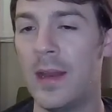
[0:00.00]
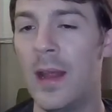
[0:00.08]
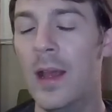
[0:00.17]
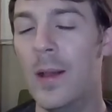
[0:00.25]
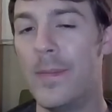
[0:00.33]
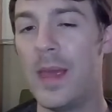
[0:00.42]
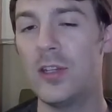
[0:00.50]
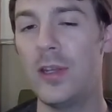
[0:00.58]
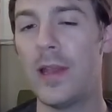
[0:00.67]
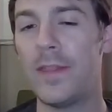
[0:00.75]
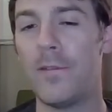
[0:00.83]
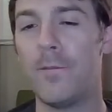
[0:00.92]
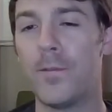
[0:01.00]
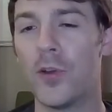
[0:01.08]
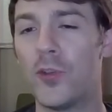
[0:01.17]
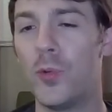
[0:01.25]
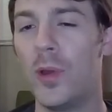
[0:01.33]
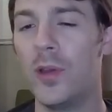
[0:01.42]
And they actually let the
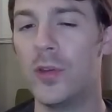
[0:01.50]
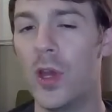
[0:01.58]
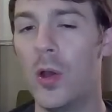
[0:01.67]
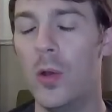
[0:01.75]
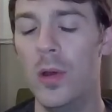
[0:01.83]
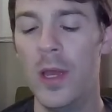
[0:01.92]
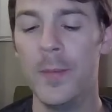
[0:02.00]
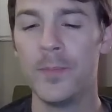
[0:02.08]
first one go.